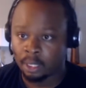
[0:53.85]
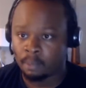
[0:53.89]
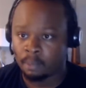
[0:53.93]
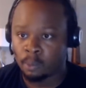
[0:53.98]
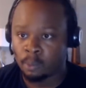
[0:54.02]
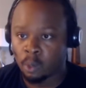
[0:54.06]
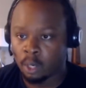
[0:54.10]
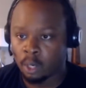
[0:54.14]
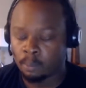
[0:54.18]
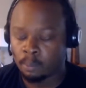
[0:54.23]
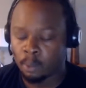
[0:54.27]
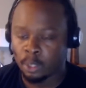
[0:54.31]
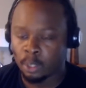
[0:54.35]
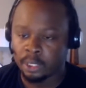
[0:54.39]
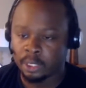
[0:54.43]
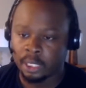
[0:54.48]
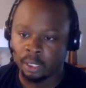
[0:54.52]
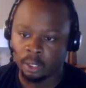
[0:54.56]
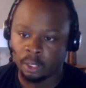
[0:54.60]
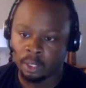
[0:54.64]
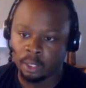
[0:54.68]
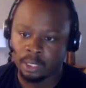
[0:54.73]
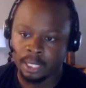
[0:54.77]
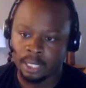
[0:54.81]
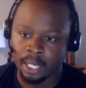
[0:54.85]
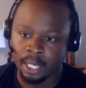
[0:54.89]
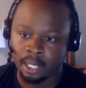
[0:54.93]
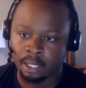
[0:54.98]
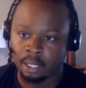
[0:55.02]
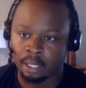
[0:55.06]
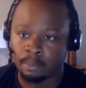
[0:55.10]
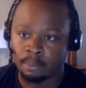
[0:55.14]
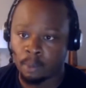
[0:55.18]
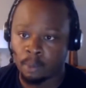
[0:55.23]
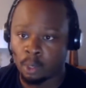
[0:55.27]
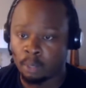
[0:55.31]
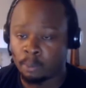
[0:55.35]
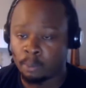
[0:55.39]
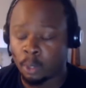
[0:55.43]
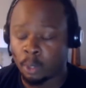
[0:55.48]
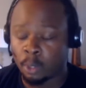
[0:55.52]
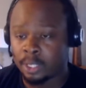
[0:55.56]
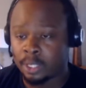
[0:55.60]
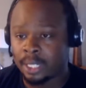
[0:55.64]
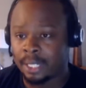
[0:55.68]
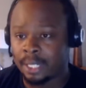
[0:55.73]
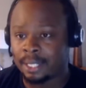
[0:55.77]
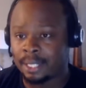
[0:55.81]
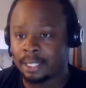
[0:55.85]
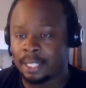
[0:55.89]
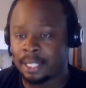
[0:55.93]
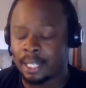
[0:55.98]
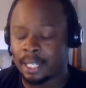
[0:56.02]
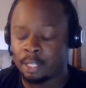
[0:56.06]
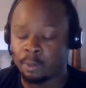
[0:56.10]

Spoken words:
the more and more she looks at it, the more and more she can